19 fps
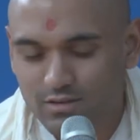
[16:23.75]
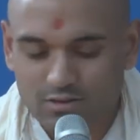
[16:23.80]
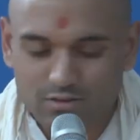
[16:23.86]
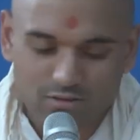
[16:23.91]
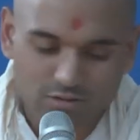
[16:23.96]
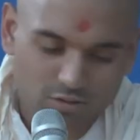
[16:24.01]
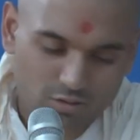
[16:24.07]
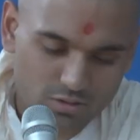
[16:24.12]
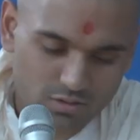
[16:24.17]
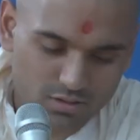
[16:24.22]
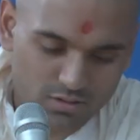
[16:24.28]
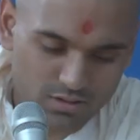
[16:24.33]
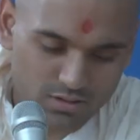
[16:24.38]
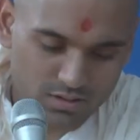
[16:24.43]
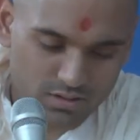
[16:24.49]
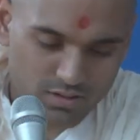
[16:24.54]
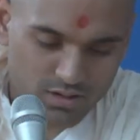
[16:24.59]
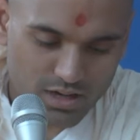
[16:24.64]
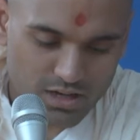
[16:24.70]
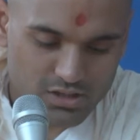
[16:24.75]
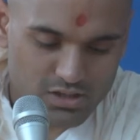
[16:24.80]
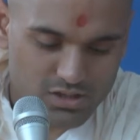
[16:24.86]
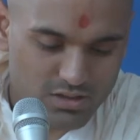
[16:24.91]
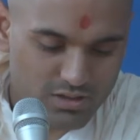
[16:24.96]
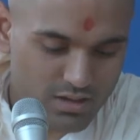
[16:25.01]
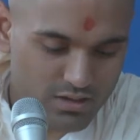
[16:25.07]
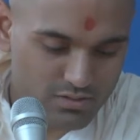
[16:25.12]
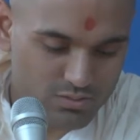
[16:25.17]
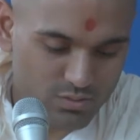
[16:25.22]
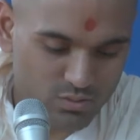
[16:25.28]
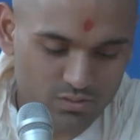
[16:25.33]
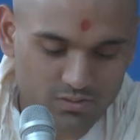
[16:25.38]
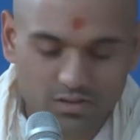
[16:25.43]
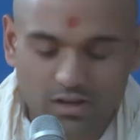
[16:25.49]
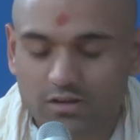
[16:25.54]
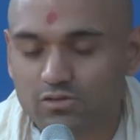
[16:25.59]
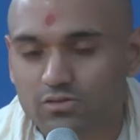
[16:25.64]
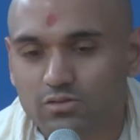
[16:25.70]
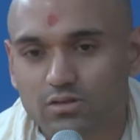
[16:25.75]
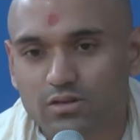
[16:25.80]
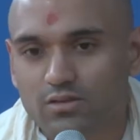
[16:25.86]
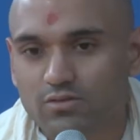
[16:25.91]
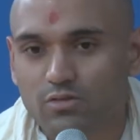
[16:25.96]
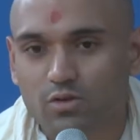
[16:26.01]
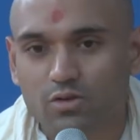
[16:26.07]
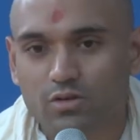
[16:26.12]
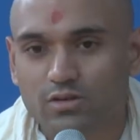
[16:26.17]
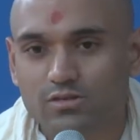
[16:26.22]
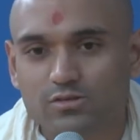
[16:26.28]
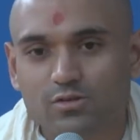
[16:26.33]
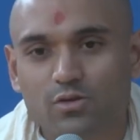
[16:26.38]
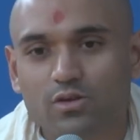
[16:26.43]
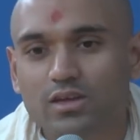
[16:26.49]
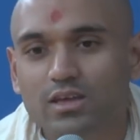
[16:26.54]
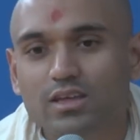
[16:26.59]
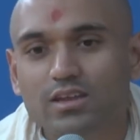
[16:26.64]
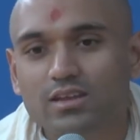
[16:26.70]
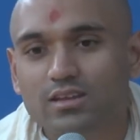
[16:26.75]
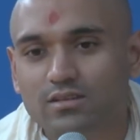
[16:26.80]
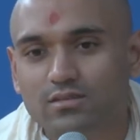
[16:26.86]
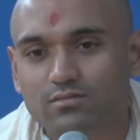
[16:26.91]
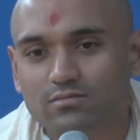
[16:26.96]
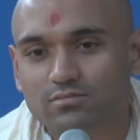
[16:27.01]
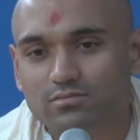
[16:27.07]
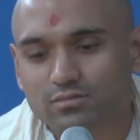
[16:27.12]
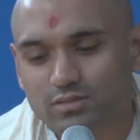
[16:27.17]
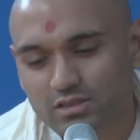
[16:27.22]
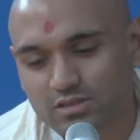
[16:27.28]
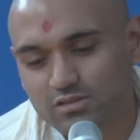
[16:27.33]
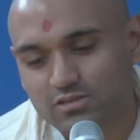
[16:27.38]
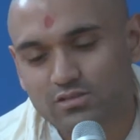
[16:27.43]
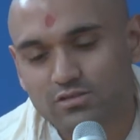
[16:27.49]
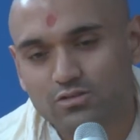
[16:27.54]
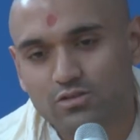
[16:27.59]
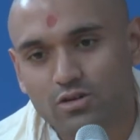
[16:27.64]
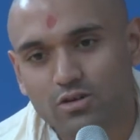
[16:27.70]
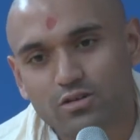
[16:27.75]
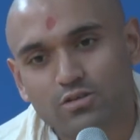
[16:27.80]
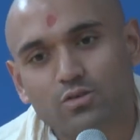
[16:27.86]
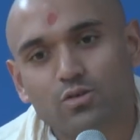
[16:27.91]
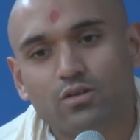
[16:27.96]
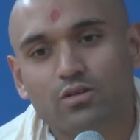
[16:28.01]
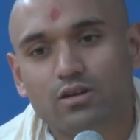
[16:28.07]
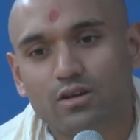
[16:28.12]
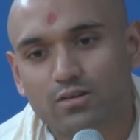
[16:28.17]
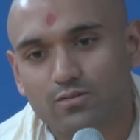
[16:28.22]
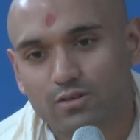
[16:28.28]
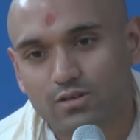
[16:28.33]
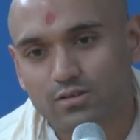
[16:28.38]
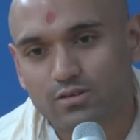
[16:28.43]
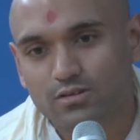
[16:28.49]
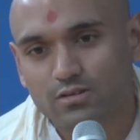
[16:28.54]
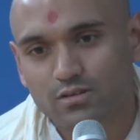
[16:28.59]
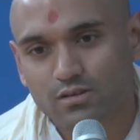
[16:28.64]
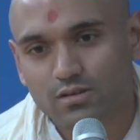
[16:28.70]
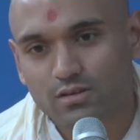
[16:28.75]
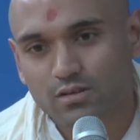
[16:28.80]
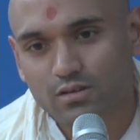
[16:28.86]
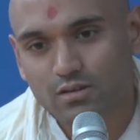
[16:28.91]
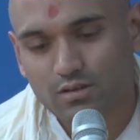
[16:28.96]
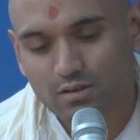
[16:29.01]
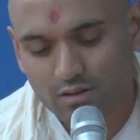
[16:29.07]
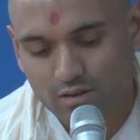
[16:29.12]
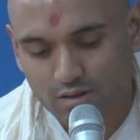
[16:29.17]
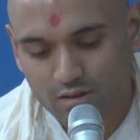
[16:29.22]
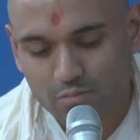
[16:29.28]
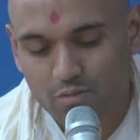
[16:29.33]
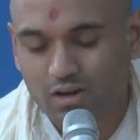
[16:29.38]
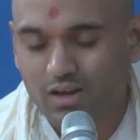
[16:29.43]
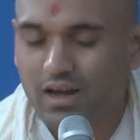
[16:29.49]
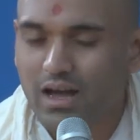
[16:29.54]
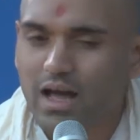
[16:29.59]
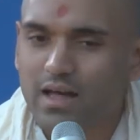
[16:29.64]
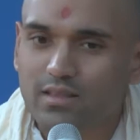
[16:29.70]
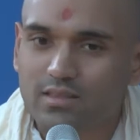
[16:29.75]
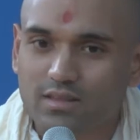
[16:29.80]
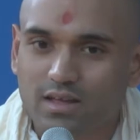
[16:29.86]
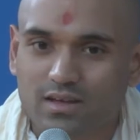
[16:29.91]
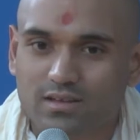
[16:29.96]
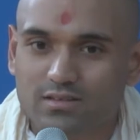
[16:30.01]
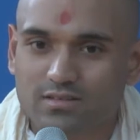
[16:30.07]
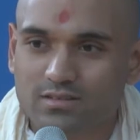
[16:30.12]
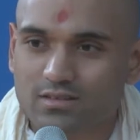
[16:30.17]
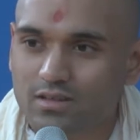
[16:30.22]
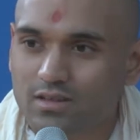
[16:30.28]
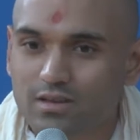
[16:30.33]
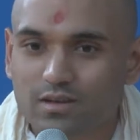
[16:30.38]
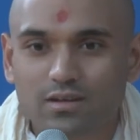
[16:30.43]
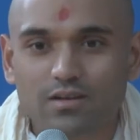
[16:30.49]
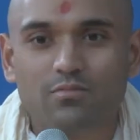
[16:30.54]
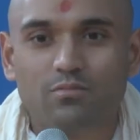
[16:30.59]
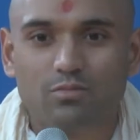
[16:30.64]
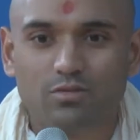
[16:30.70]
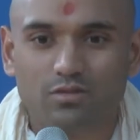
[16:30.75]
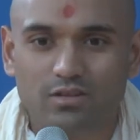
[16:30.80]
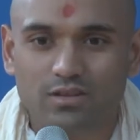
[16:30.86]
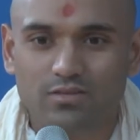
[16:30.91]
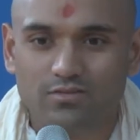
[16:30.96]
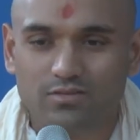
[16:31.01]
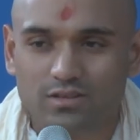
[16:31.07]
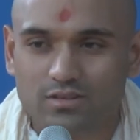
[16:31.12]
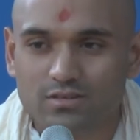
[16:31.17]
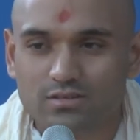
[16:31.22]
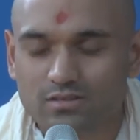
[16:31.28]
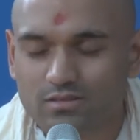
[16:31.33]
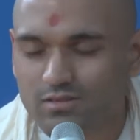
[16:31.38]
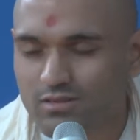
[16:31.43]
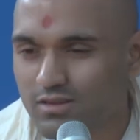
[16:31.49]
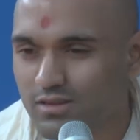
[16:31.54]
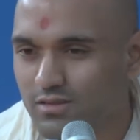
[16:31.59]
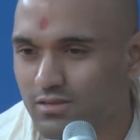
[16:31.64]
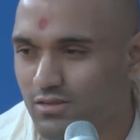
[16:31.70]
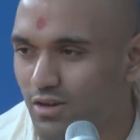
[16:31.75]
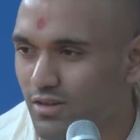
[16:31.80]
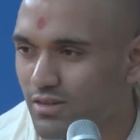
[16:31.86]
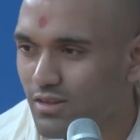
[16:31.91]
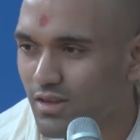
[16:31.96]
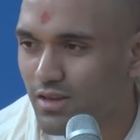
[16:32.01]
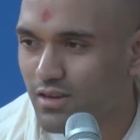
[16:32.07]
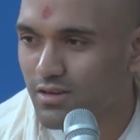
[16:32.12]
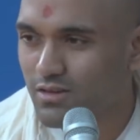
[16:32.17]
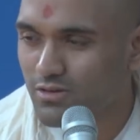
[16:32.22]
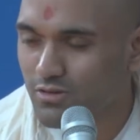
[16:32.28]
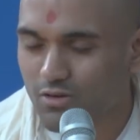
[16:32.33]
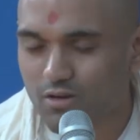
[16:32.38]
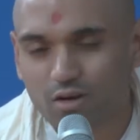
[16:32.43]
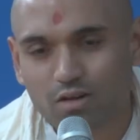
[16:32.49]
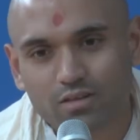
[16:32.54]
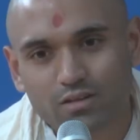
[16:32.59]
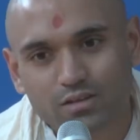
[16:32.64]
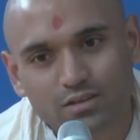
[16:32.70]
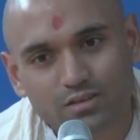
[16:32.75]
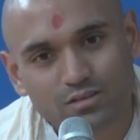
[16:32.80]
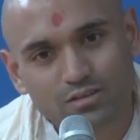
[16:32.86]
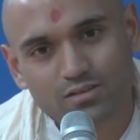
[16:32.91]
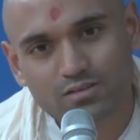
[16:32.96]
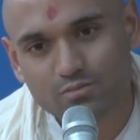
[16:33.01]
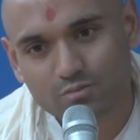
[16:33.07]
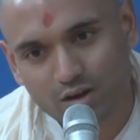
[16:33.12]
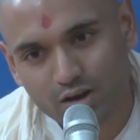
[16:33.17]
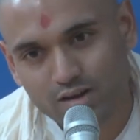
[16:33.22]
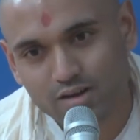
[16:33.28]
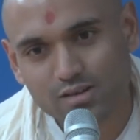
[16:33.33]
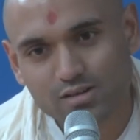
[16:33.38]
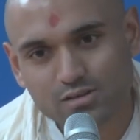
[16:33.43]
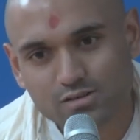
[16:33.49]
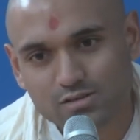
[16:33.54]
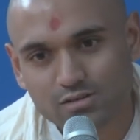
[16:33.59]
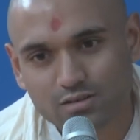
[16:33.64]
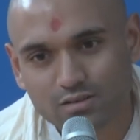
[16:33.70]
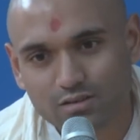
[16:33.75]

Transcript: So Kashidas was actually a devotee, so he didn't, he just started doing dhanvats. But Gandas, he couldn't believe this. He thought that you're calling this Maharaj.